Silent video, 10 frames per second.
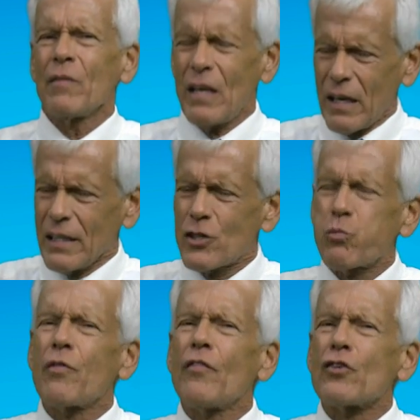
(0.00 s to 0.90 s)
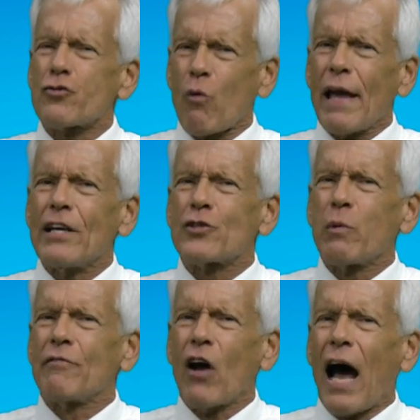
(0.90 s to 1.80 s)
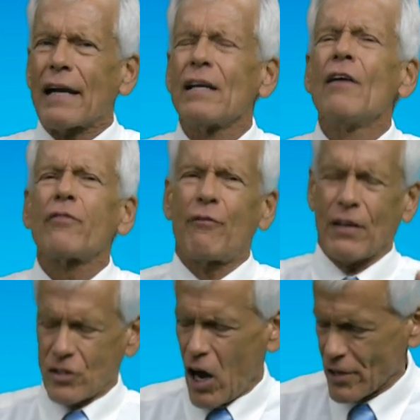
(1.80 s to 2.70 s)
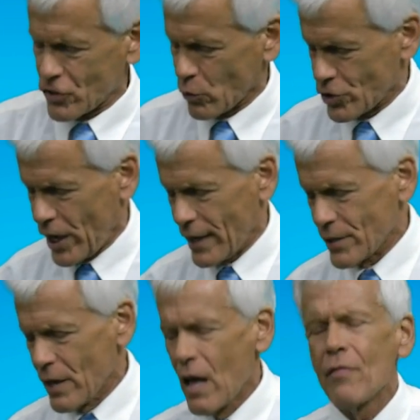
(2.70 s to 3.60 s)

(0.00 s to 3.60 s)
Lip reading: at least within this range we've got, the fixed costs don't change.